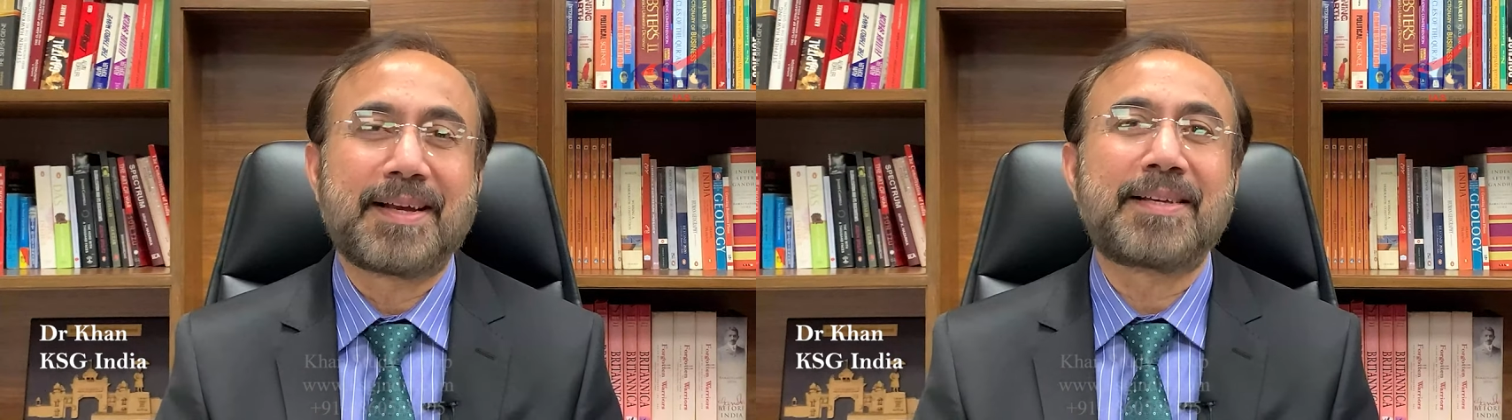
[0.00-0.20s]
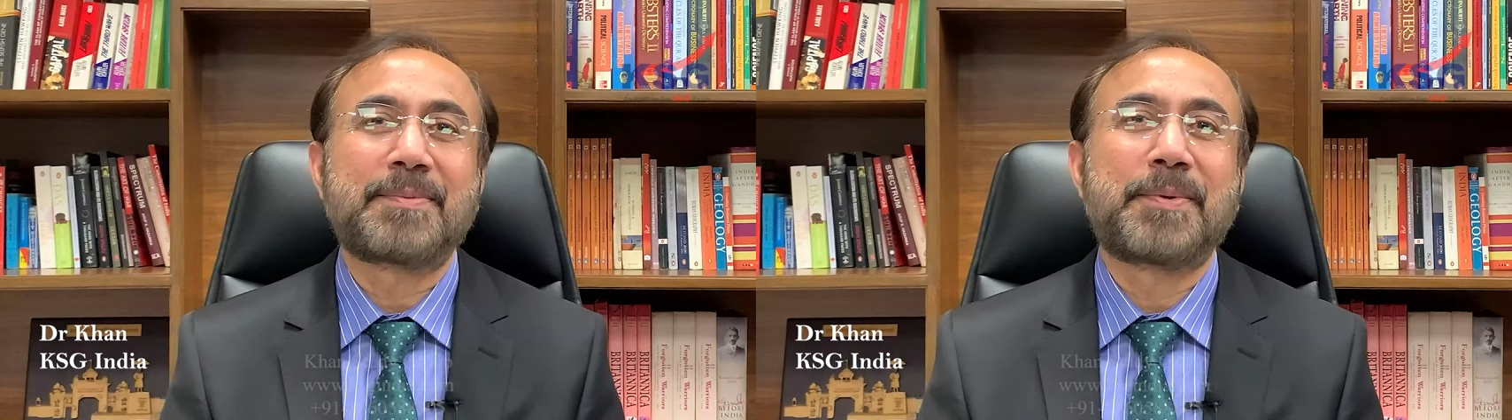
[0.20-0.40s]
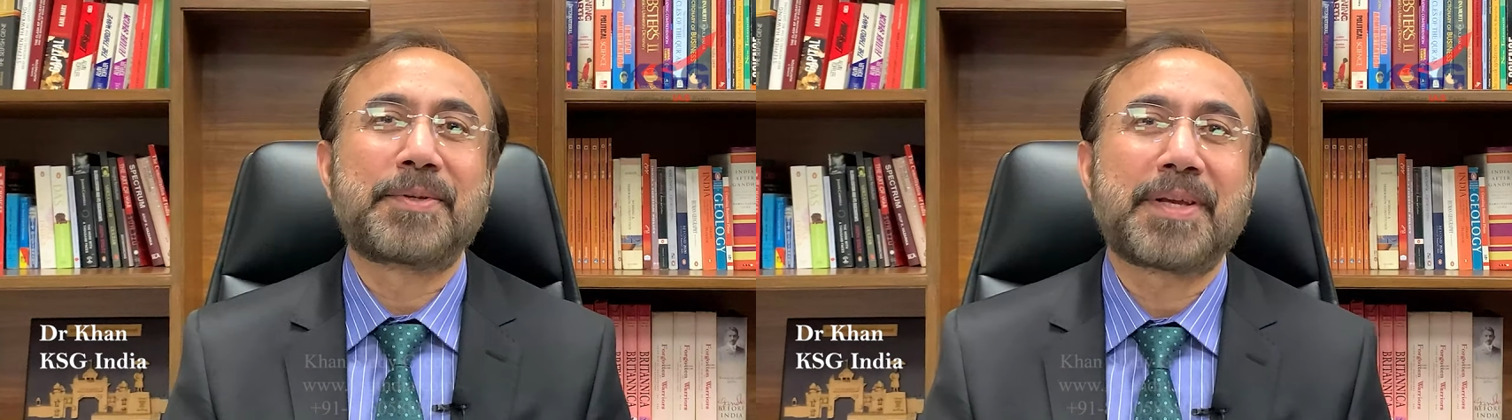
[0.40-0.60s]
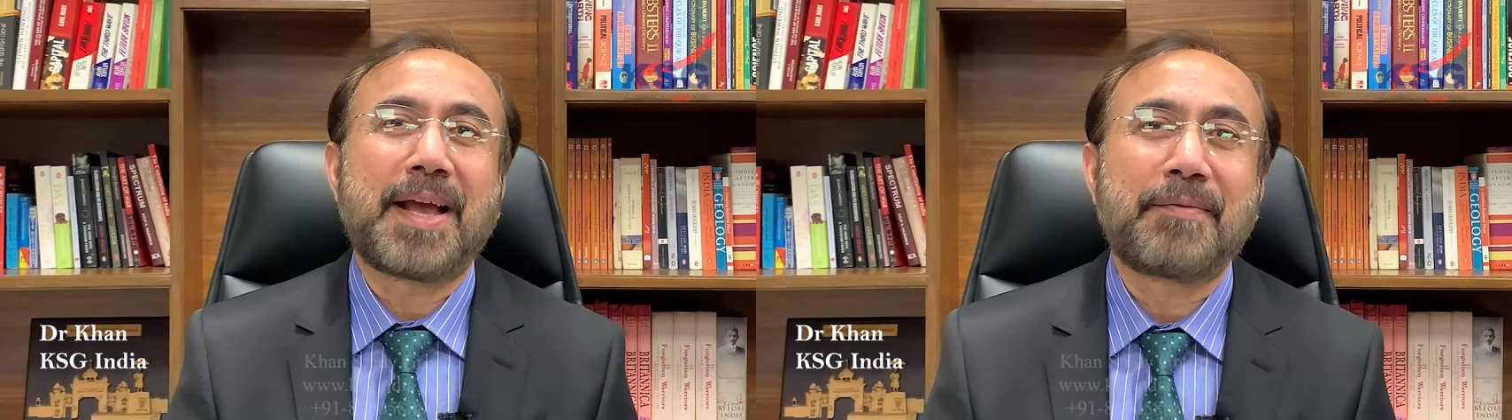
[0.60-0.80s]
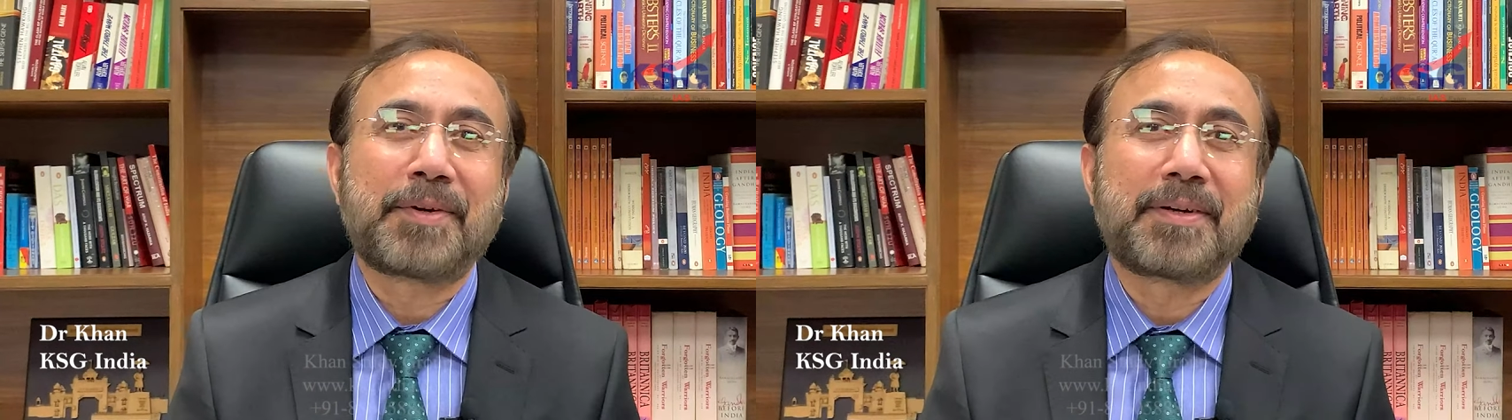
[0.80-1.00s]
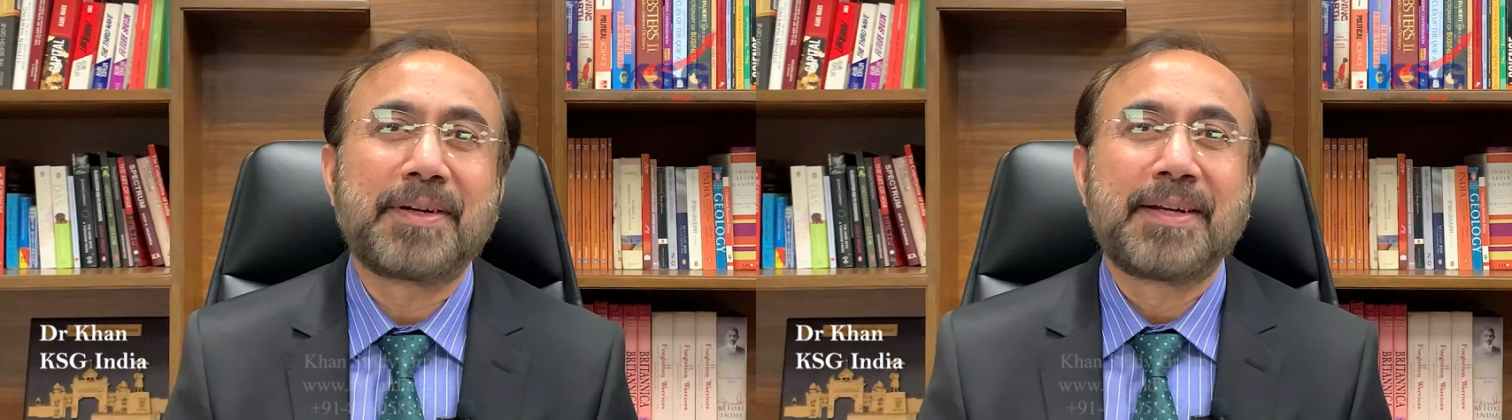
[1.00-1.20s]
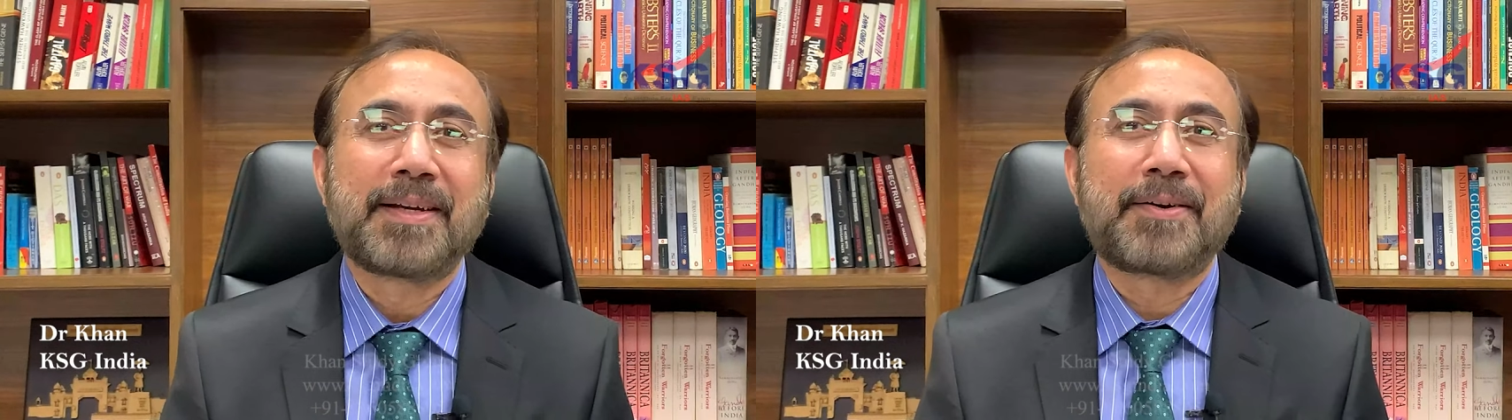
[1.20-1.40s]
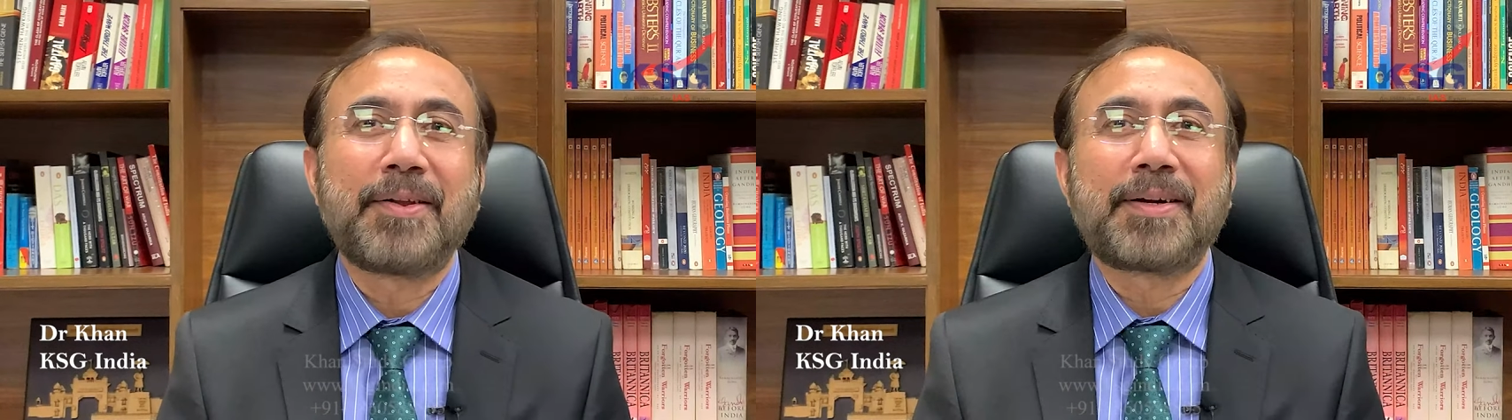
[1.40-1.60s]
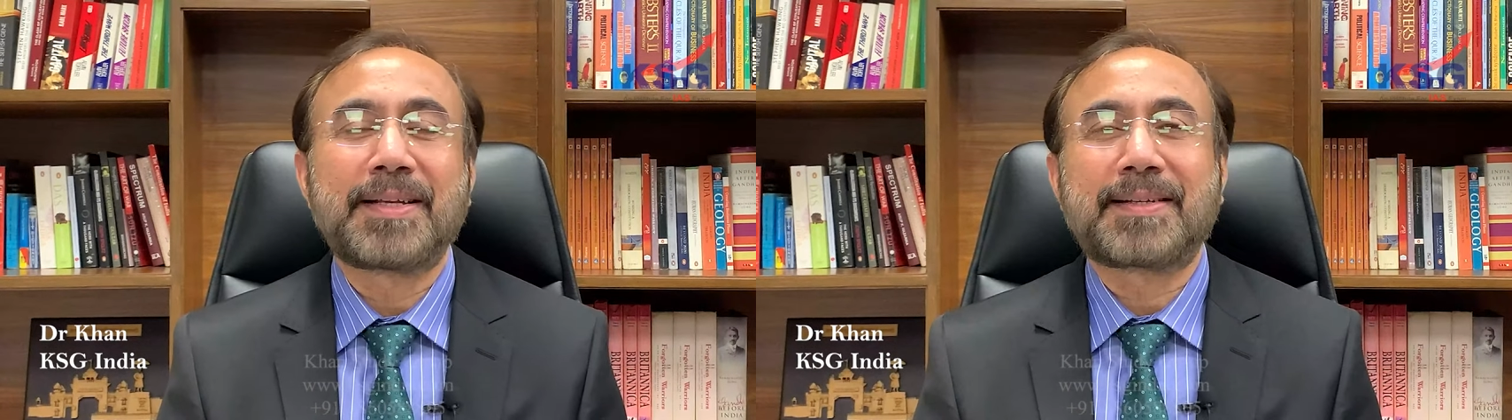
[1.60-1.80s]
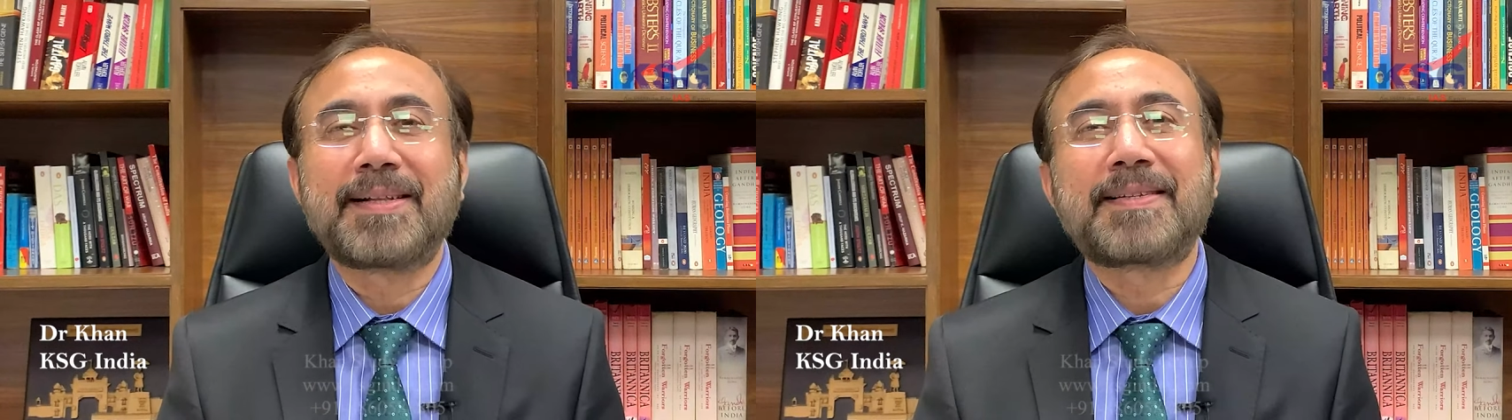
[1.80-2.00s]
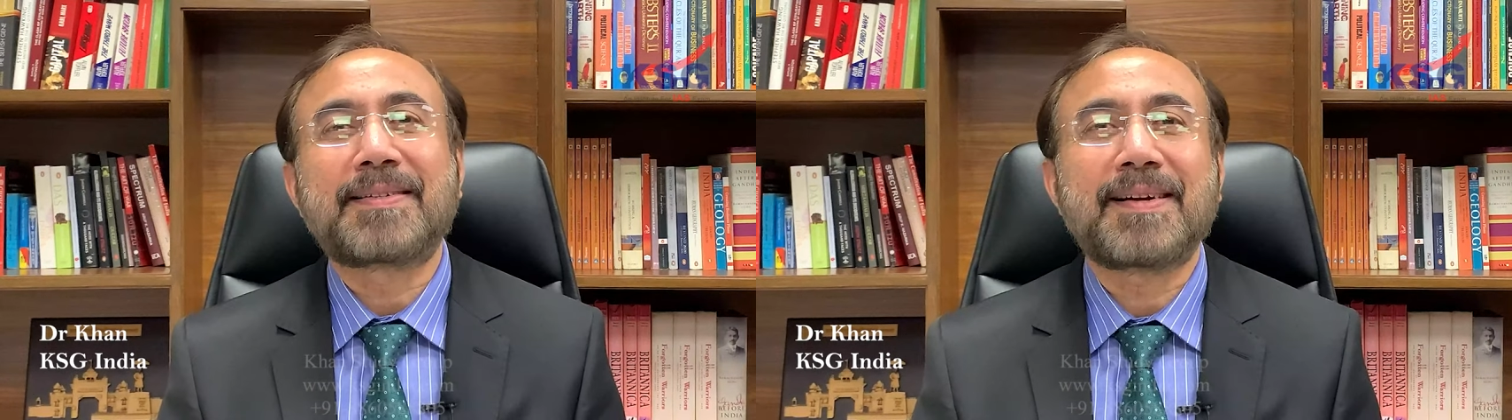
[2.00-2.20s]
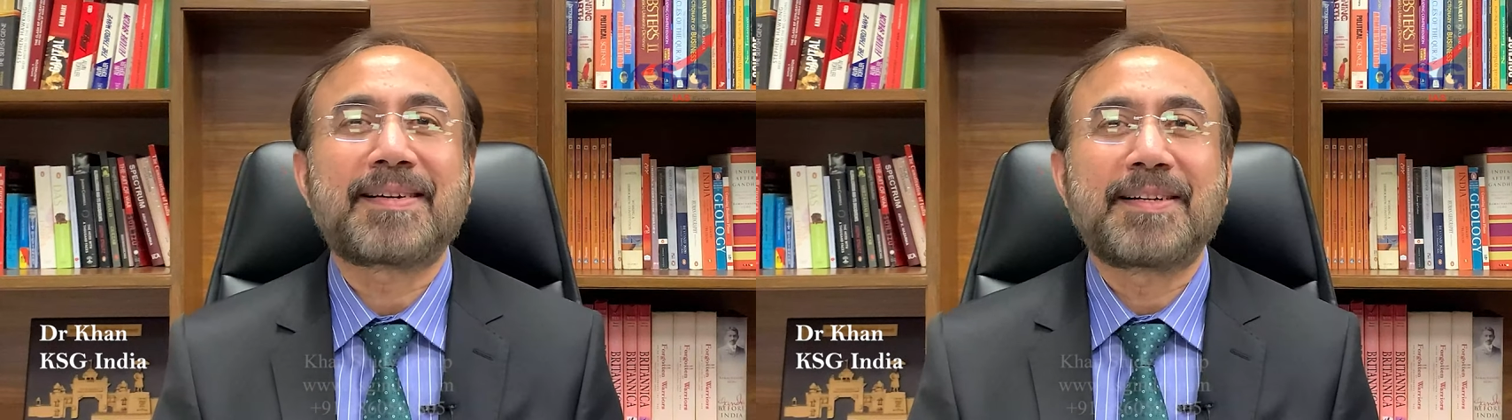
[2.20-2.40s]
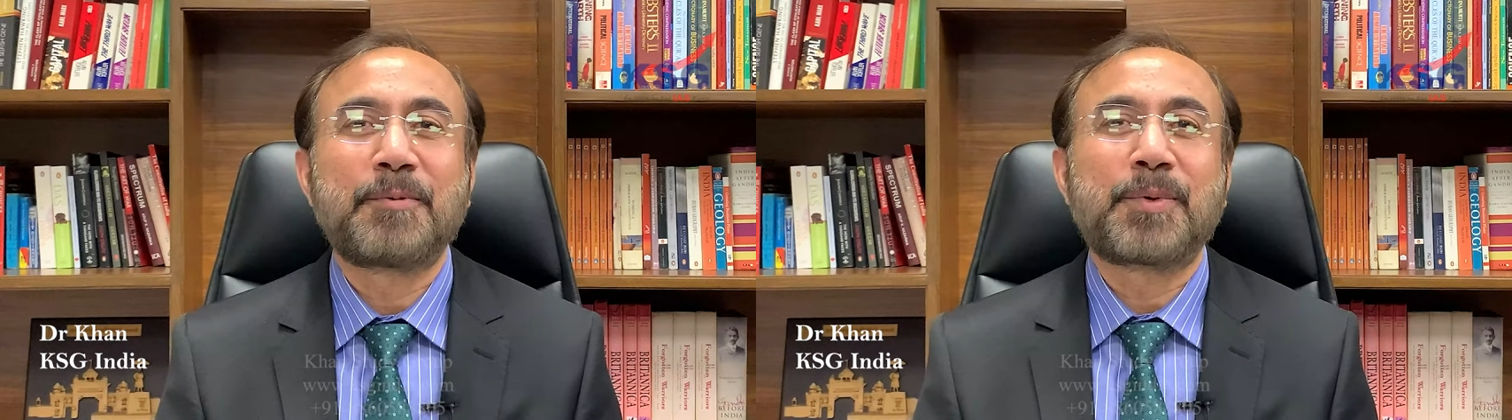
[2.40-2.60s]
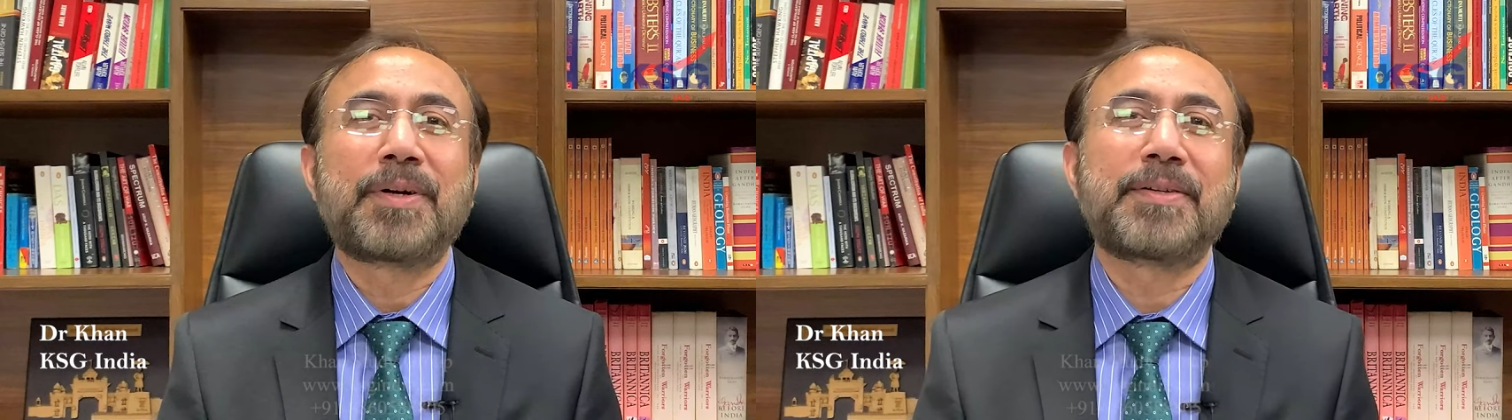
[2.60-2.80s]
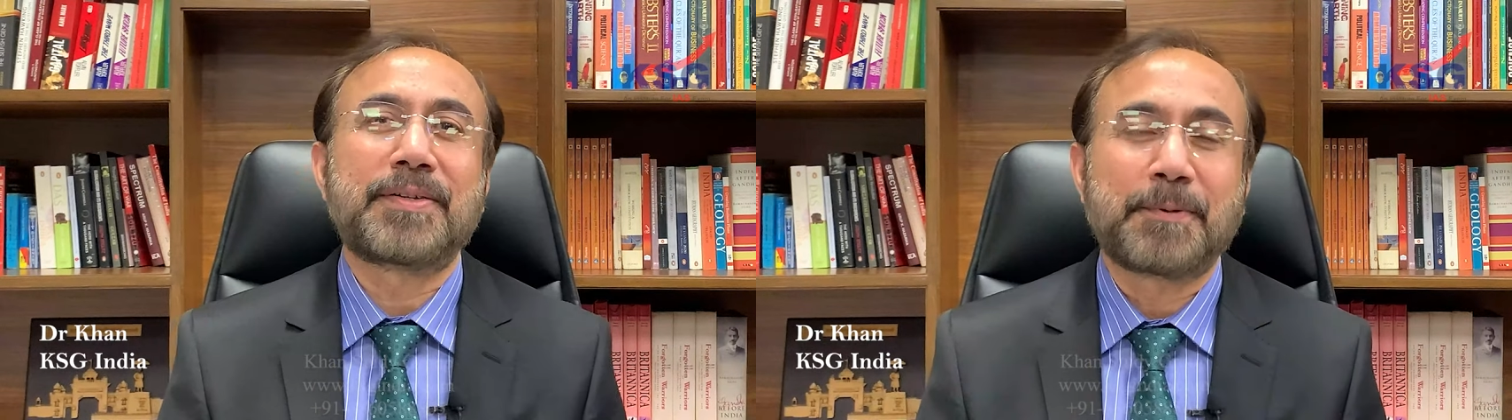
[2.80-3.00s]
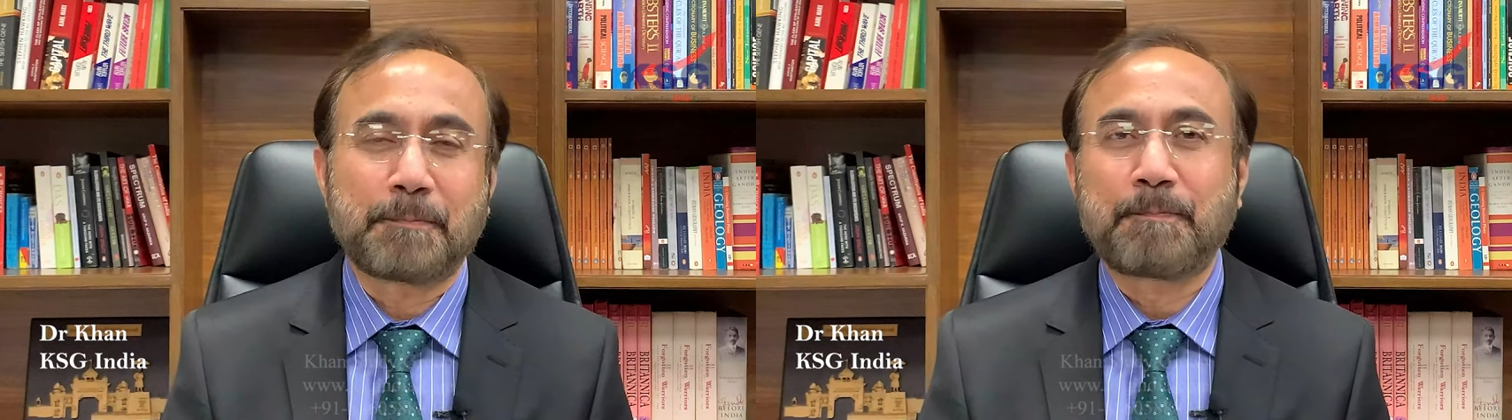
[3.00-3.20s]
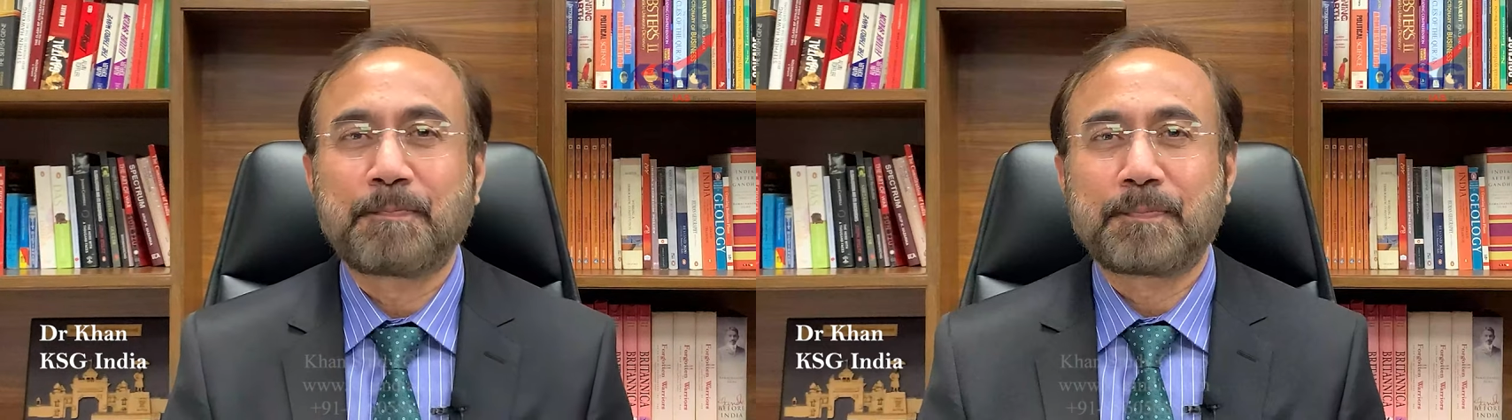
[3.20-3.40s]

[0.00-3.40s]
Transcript: I suppose I would call it as constructive criticism.